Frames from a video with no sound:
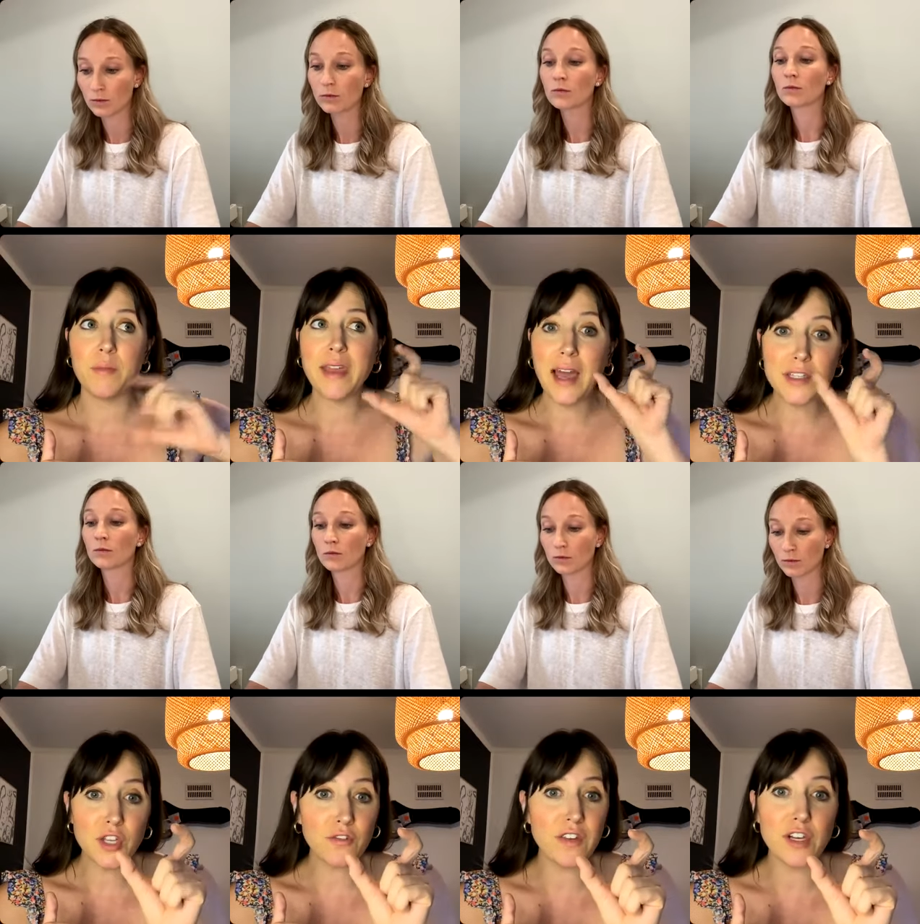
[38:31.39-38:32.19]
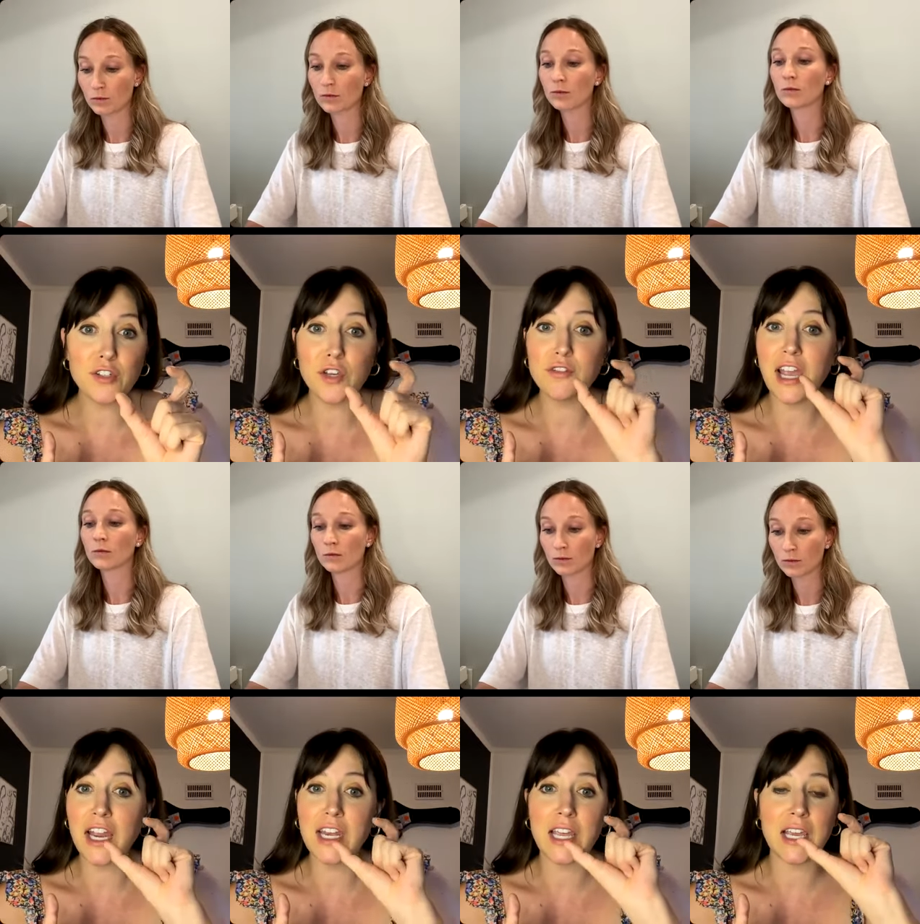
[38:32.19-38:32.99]
Speaker 1: Because their feet are so
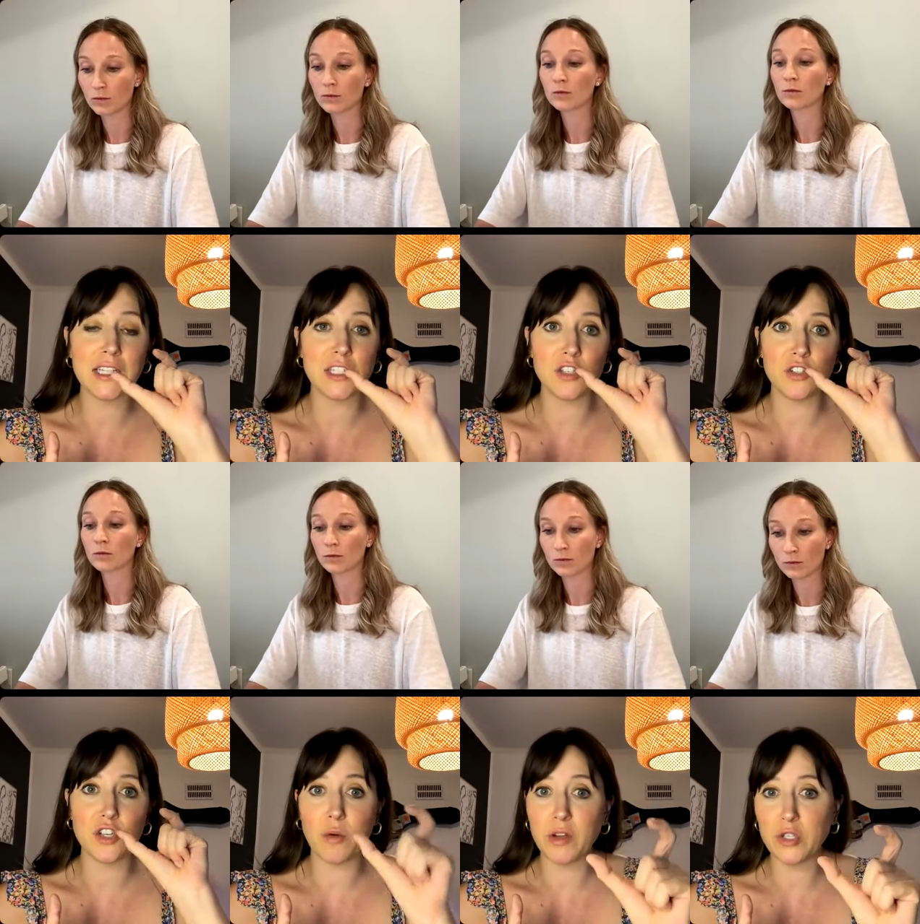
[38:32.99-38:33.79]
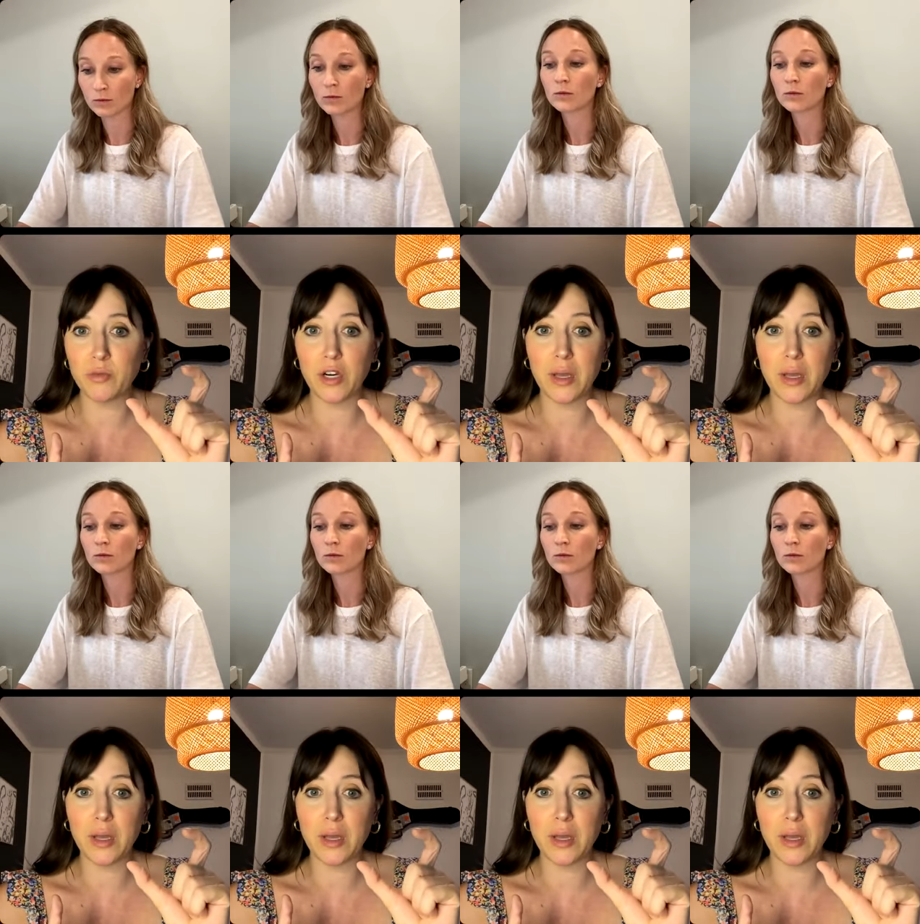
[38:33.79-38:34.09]
tiny, it's so much more